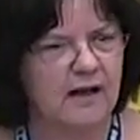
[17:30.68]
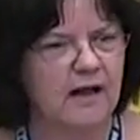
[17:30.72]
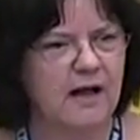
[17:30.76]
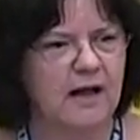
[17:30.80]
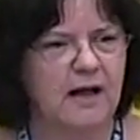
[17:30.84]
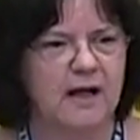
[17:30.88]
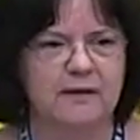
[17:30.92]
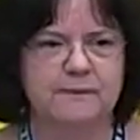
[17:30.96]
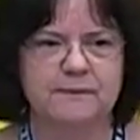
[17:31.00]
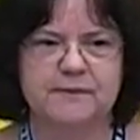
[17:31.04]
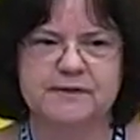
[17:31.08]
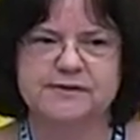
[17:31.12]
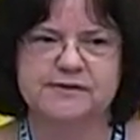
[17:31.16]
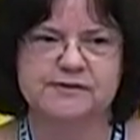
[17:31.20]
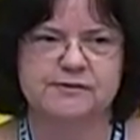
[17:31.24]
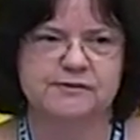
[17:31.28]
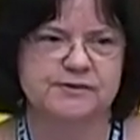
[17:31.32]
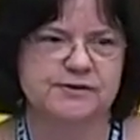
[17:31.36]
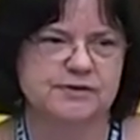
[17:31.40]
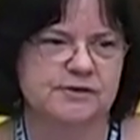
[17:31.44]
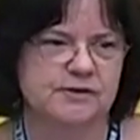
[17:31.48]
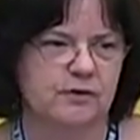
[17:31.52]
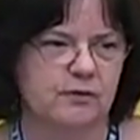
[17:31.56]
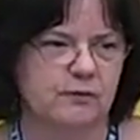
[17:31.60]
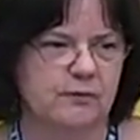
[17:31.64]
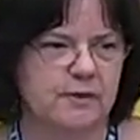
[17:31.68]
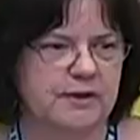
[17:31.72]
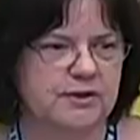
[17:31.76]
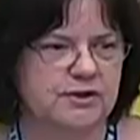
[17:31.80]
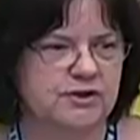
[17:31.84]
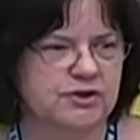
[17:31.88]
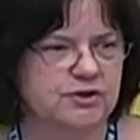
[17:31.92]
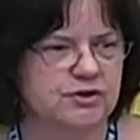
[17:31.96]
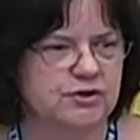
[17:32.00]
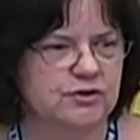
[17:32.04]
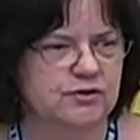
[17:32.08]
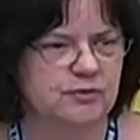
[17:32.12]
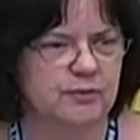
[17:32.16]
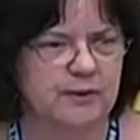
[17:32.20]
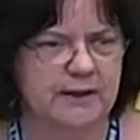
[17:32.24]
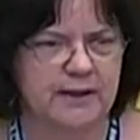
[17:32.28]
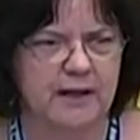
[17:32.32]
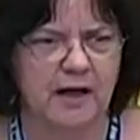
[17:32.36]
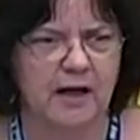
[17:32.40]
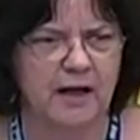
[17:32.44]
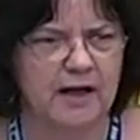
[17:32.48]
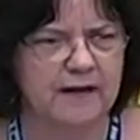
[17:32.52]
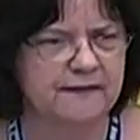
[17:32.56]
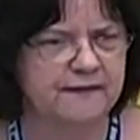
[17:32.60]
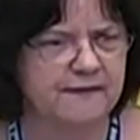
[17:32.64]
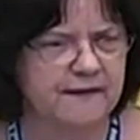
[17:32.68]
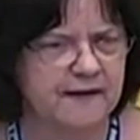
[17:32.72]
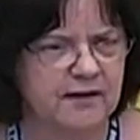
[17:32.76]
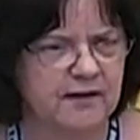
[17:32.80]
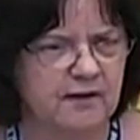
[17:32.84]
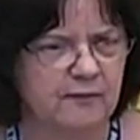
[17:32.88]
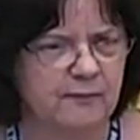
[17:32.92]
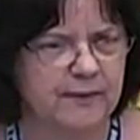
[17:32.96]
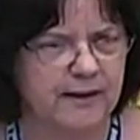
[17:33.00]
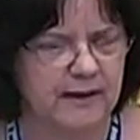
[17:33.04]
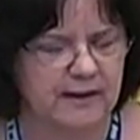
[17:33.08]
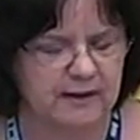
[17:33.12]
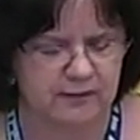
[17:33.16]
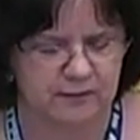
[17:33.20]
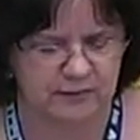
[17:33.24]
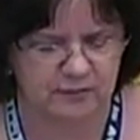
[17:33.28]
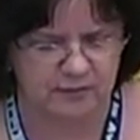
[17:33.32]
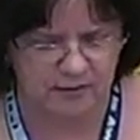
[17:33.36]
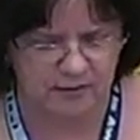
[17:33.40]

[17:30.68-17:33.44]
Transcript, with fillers: I miss her so much too, and I think about her